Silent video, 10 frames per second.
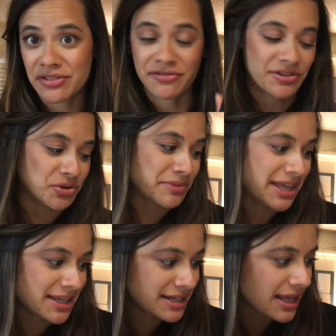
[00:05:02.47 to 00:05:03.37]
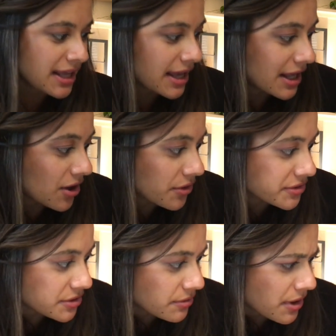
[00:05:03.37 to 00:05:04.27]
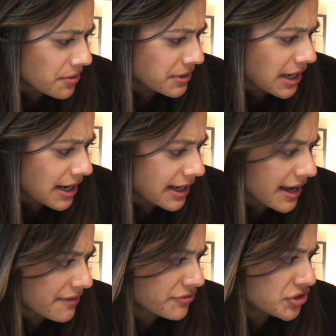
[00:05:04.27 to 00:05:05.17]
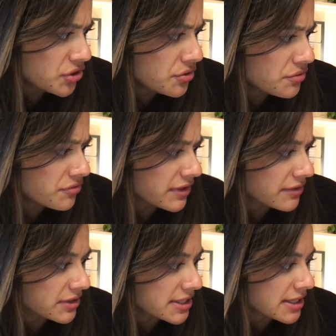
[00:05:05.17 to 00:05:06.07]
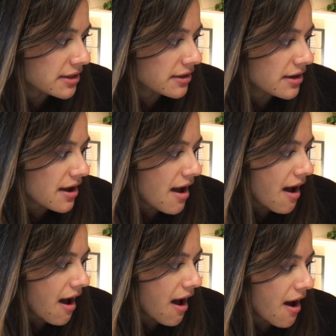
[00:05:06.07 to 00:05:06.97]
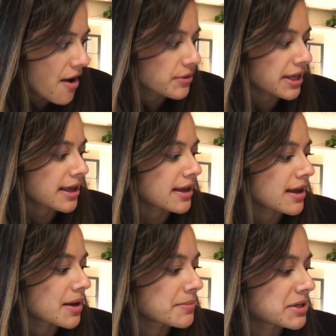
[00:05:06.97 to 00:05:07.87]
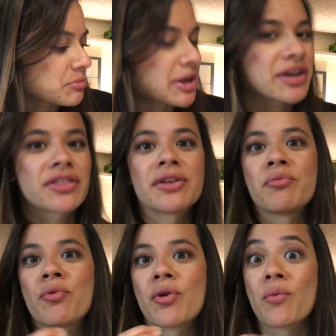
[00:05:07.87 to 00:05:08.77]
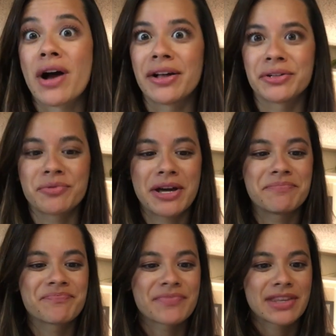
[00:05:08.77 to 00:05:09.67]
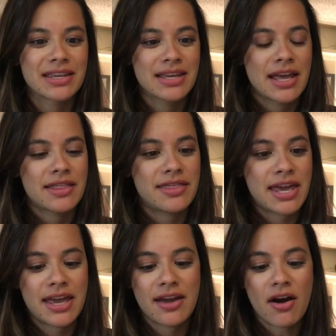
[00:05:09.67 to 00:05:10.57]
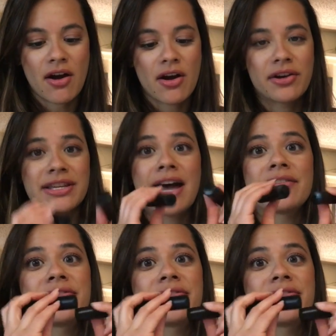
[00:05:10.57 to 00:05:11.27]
to film in. And also, oh god, I have two favorites here. Okay, I'm gonna pick the more wild one. They are, yeah,